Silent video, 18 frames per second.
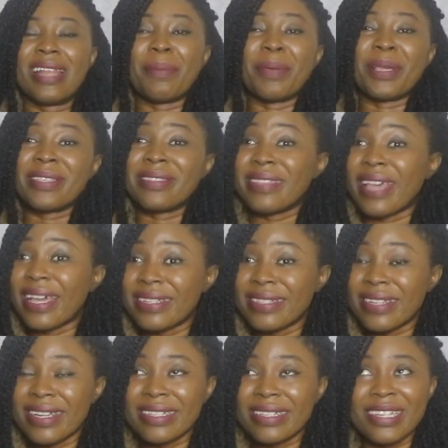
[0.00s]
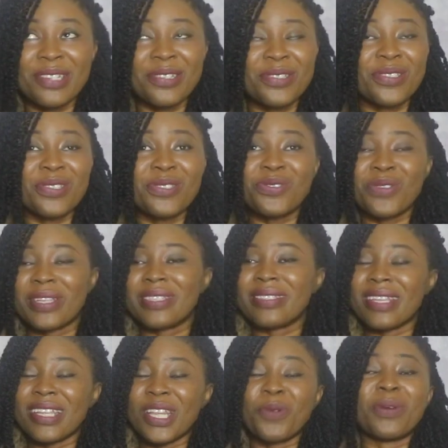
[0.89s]
I'm excited. It looks
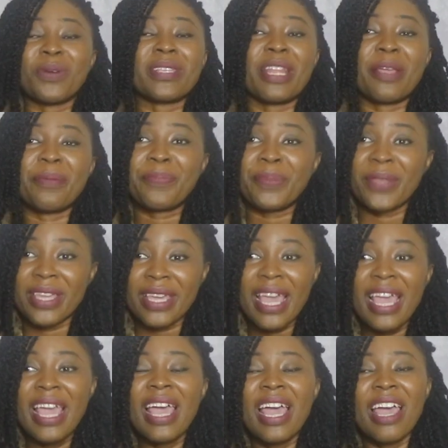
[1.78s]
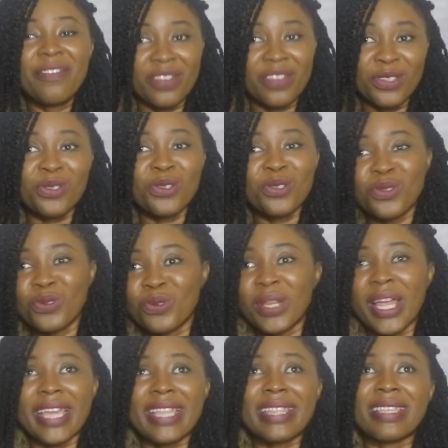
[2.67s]
interesting. It was an epic eviction show
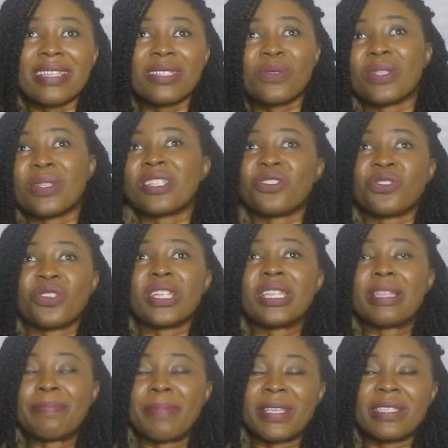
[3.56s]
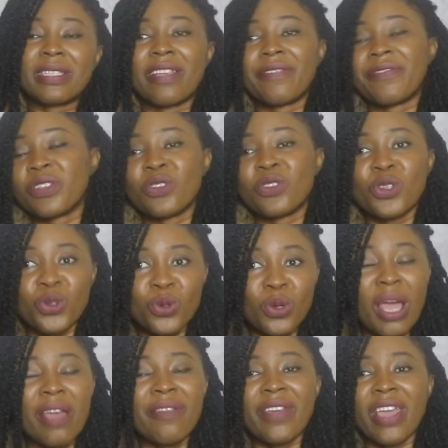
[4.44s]
like this this was literally the best eviction show
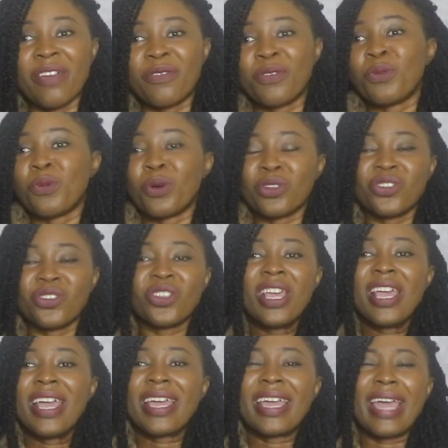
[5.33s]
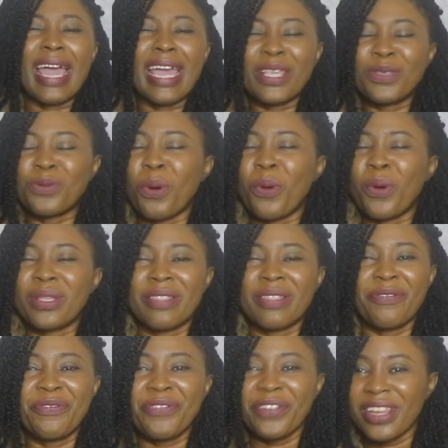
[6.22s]
I've ever watched. Guys, what were
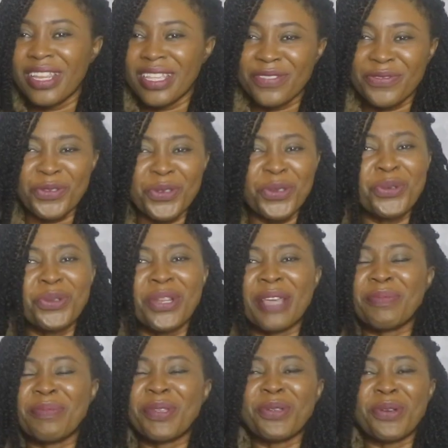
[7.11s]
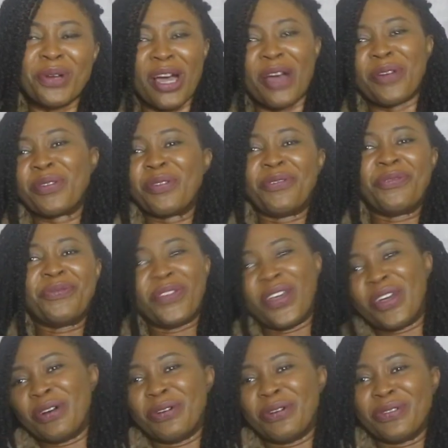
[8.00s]
the feelings for you? Let me know how you
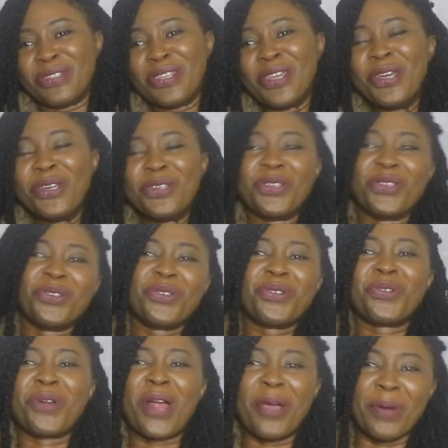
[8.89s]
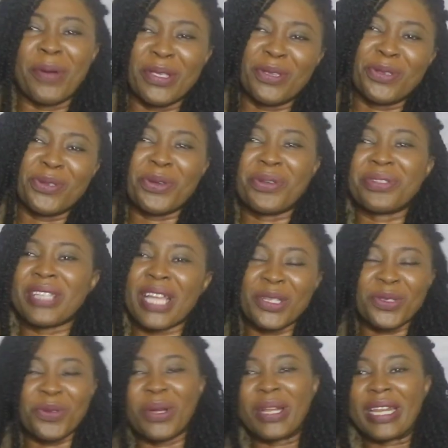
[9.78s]
felt. Did you cry when you saw
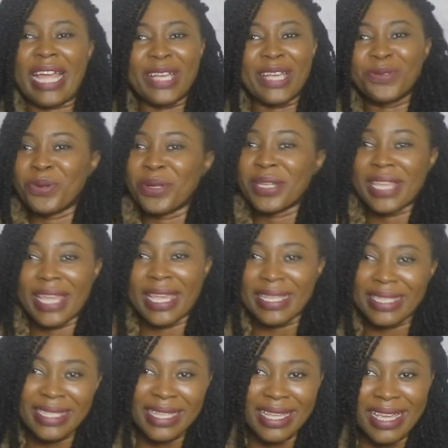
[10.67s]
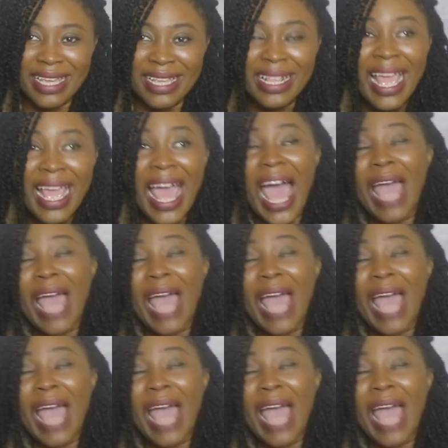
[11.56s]
Tato and Gashron kissing?